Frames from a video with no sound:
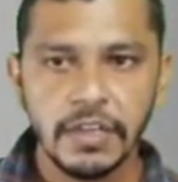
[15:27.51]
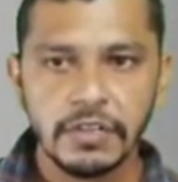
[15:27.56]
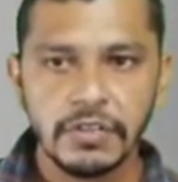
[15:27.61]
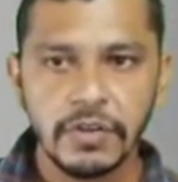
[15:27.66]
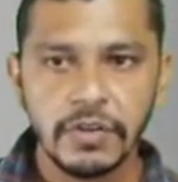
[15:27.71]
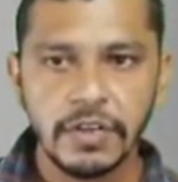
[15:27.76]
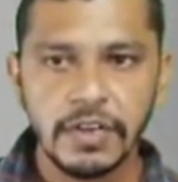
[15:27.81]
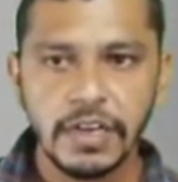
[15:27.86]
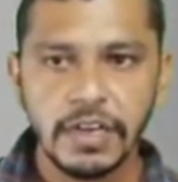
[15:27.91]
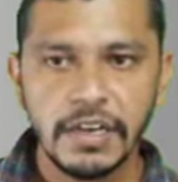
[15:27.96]

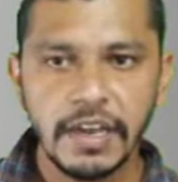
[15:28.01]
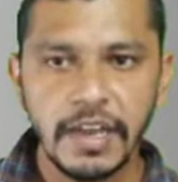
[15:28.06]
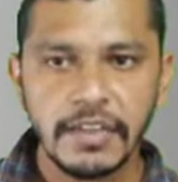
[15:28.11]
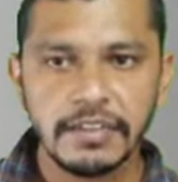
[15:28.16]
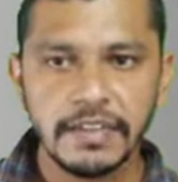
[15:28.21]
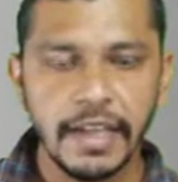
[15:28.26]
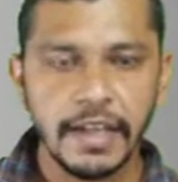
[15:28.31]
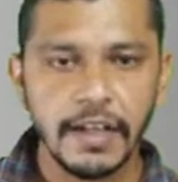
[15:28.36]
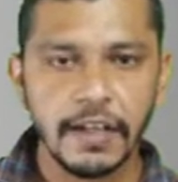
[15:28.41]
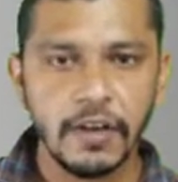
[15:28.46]
So theta
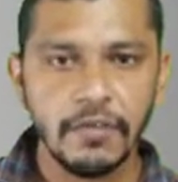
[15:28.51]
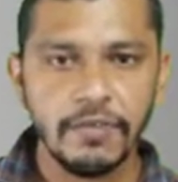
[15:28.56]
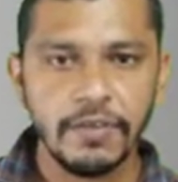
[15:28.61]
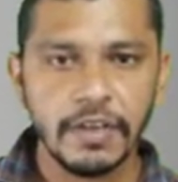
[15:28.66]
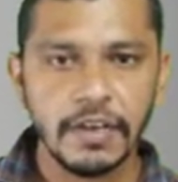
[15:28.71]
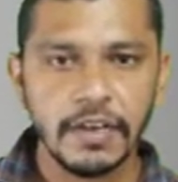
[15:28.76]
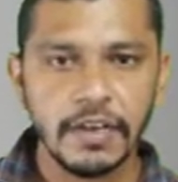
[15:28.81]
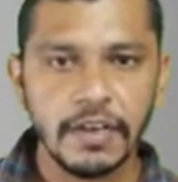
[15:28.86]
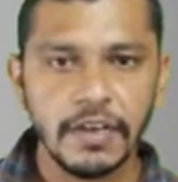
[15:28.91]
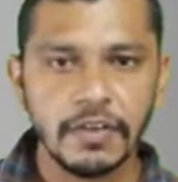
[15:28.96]
is the angle of
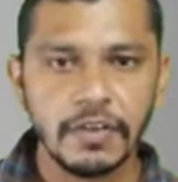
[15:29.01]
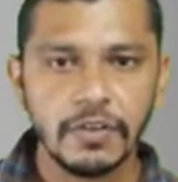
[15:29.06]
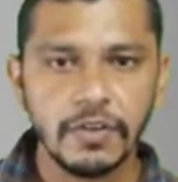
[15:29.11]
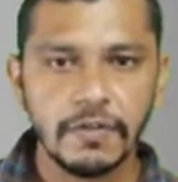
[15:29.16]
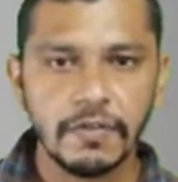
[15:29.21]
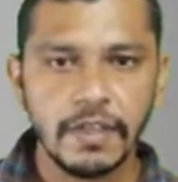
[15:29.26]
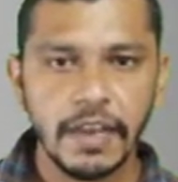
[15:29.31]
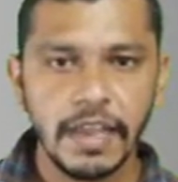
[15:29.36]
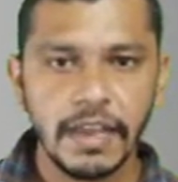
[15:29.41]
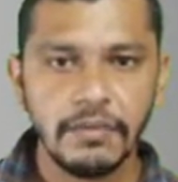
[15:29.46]
inclination
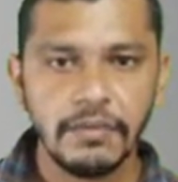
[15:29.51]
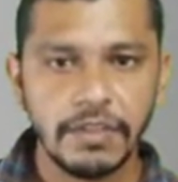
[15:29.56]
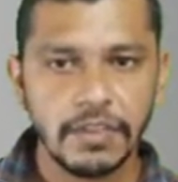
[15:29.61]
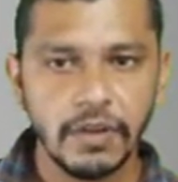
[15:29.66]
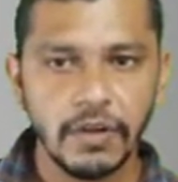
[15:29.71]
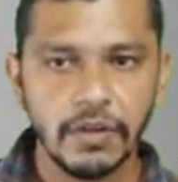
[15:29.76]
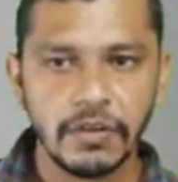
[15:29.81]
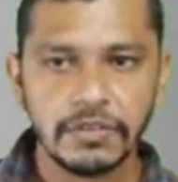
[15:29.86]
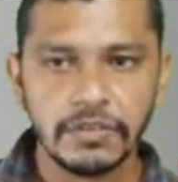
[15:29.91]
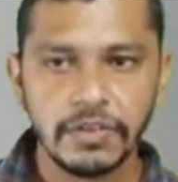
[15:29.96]
of the line with
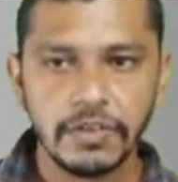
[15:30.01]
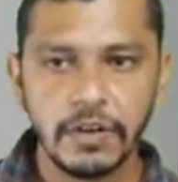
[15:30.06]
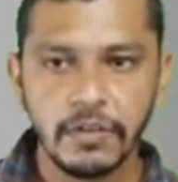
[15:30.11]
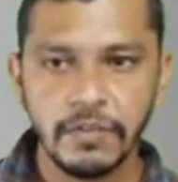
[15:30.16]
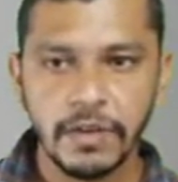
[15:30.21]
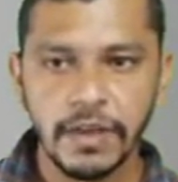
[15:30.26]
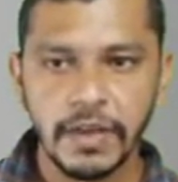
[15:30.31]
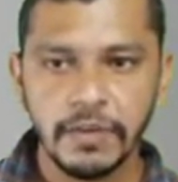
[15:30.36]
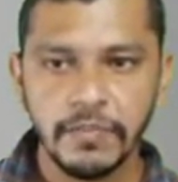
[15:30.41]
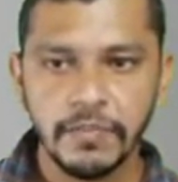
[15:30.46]
the horizontal
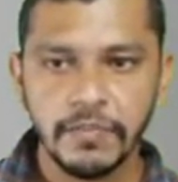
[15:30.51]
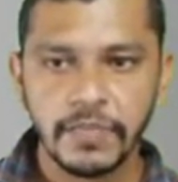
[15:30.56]
plane,